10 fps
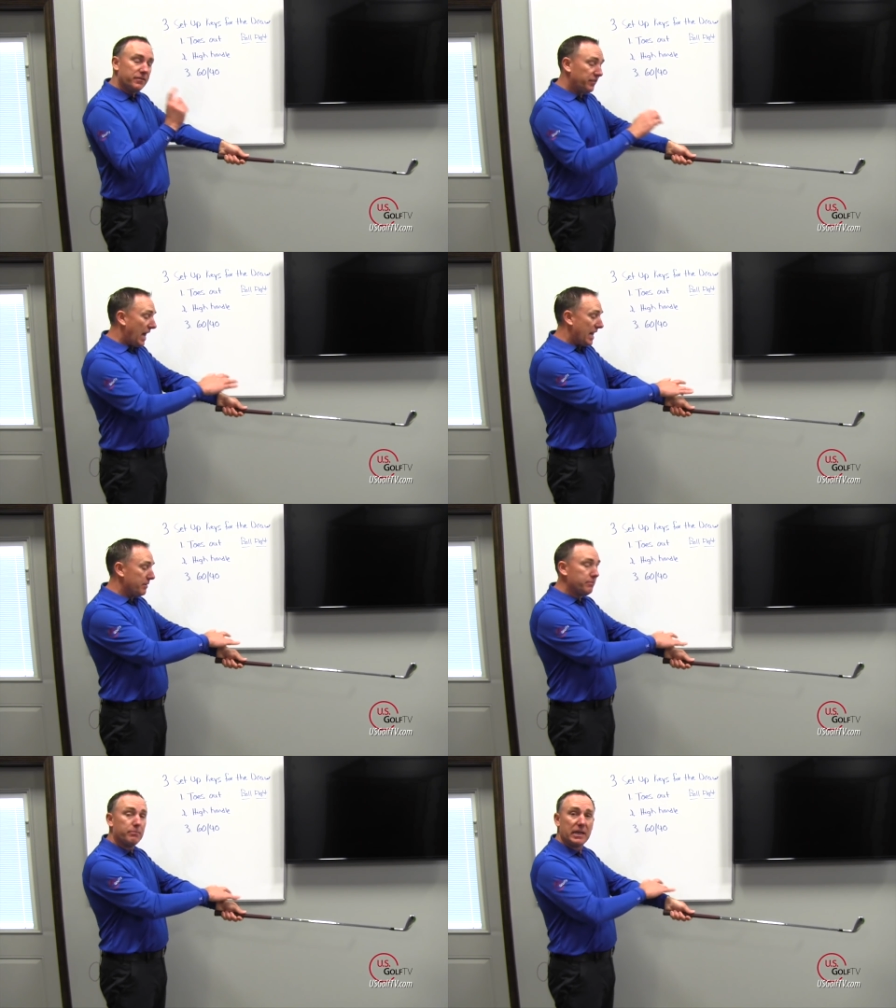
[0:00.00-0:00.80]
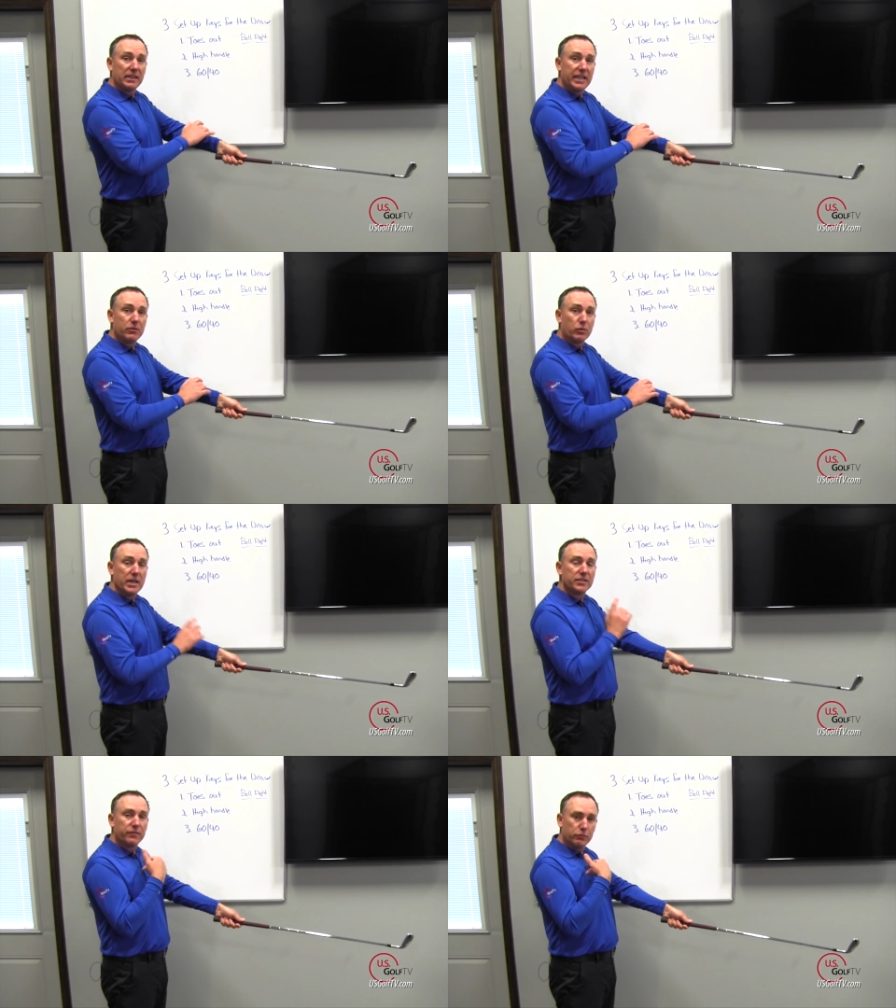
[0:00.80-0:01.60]
flatten my lead
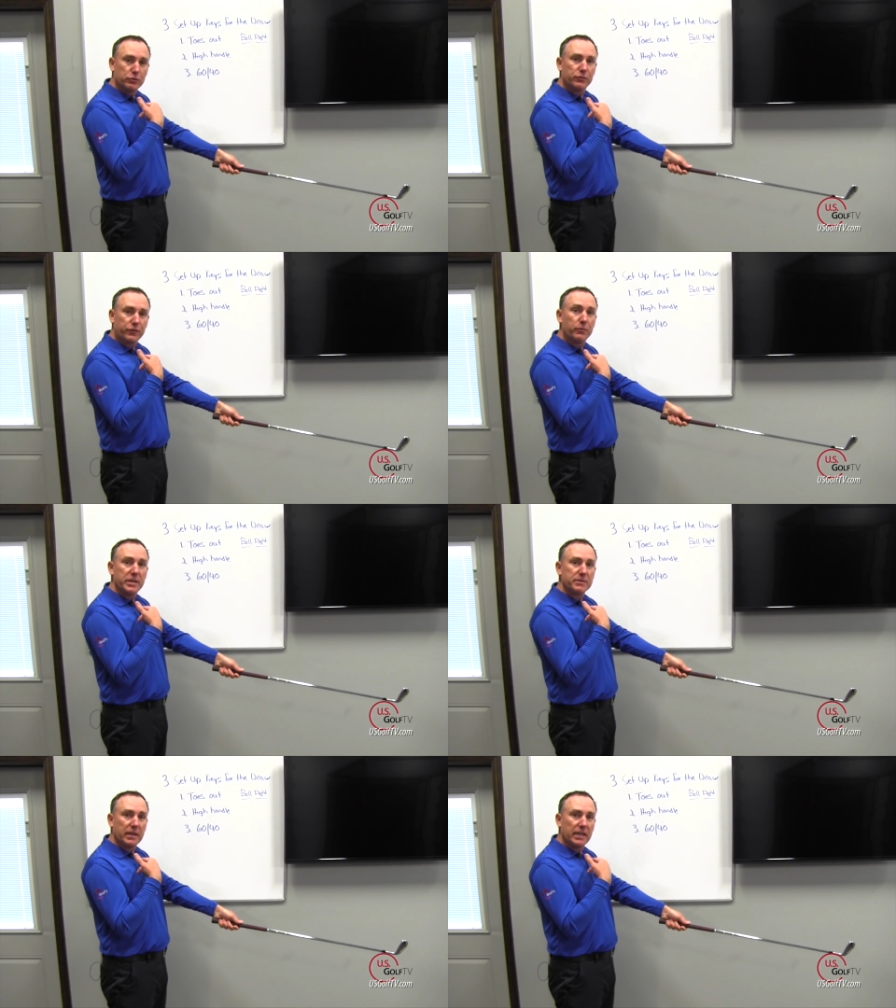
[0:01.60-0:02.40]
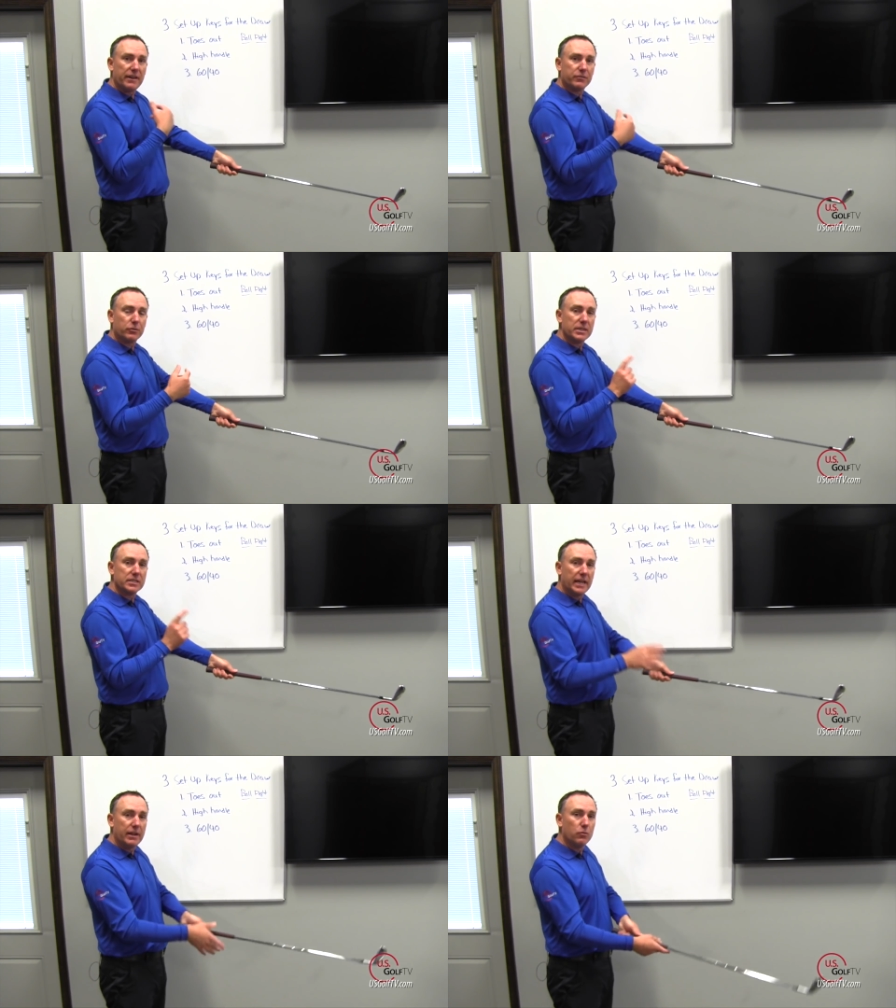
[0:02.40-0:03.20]
wrist, which for me is my left
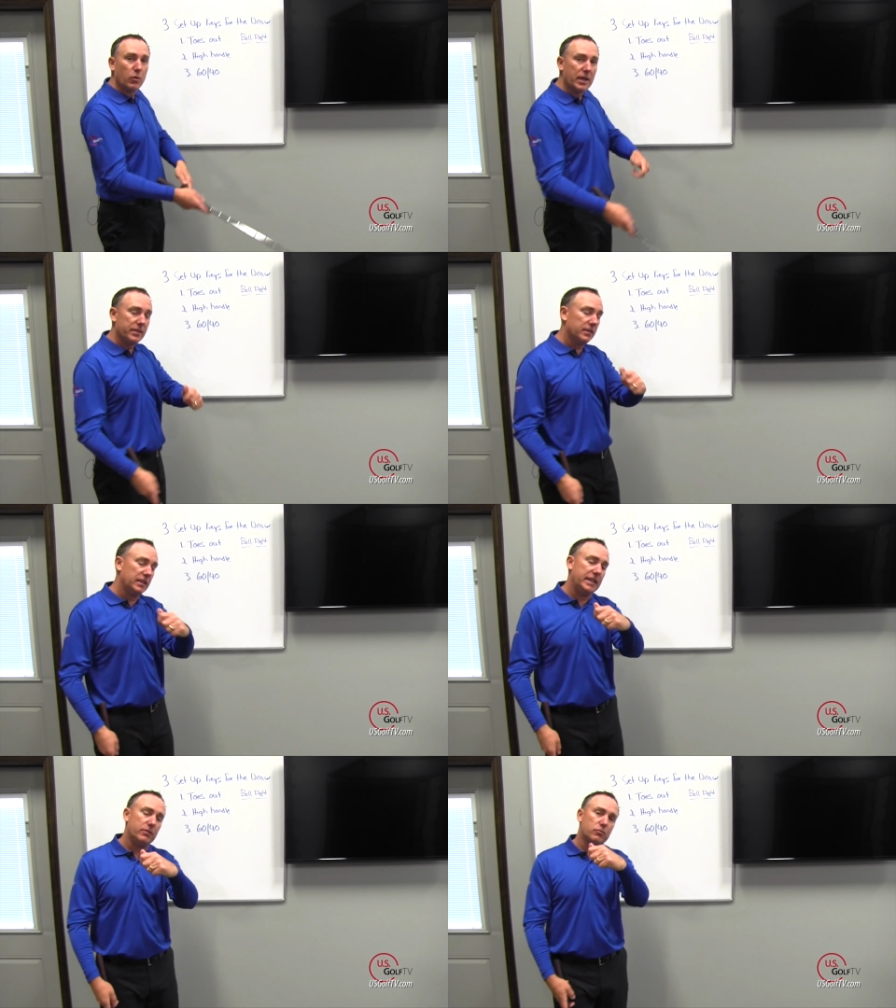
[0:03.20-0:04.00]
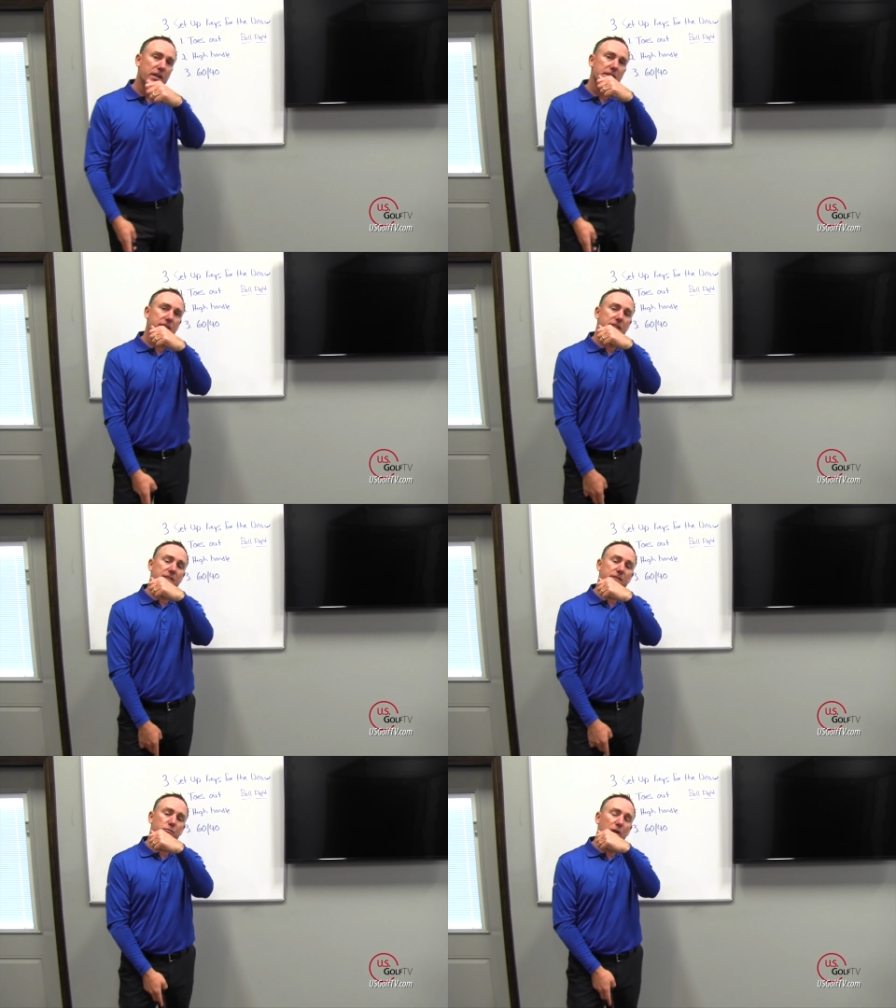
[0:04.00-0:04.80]
wrist. And when the lead wrist
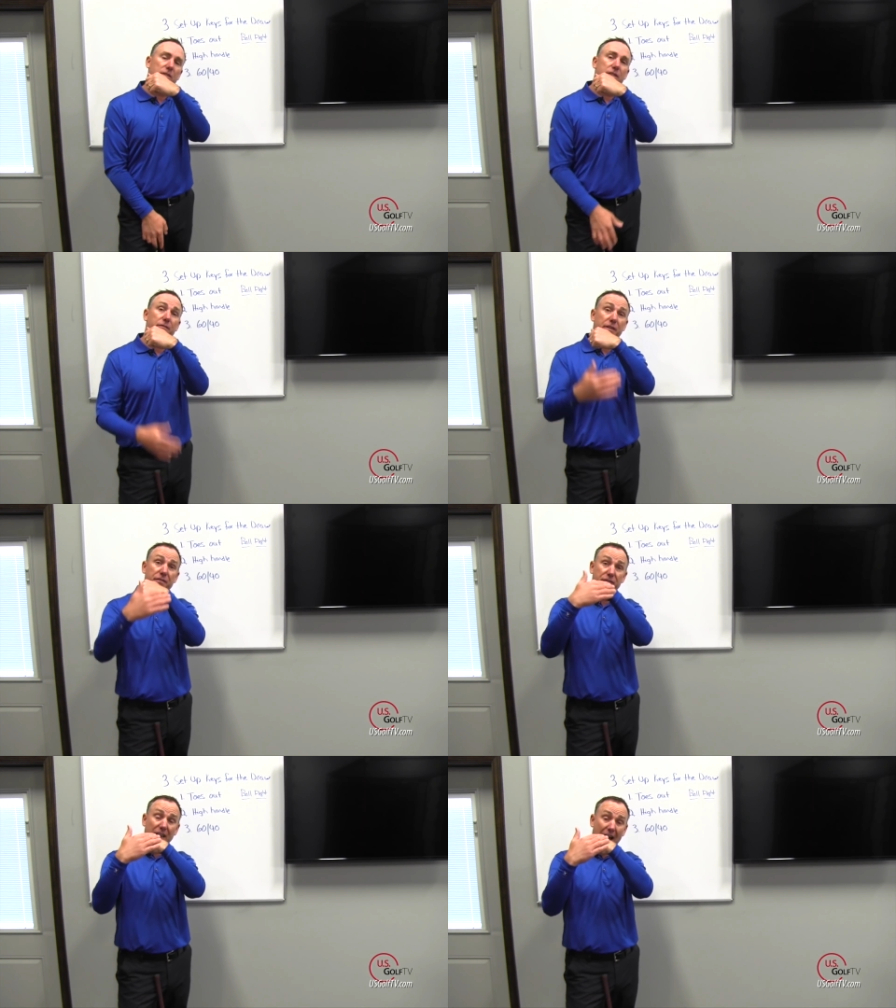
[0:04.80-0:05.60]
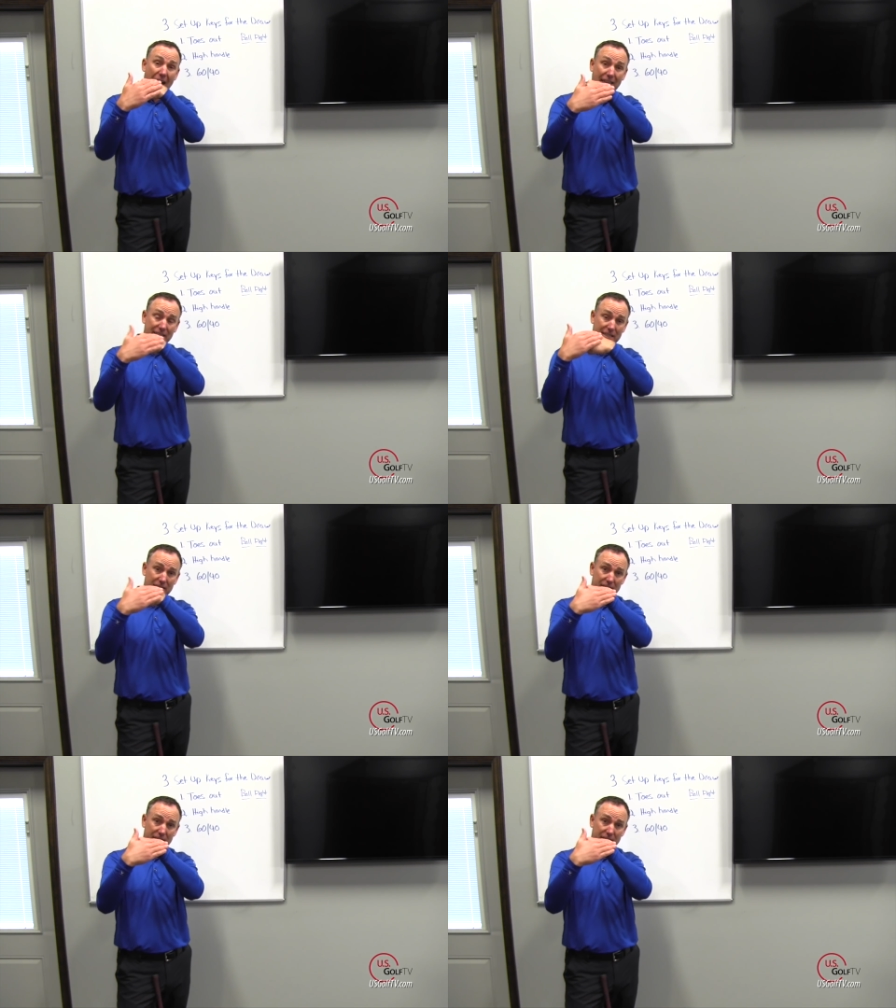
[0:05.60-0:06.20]
is relatively flat,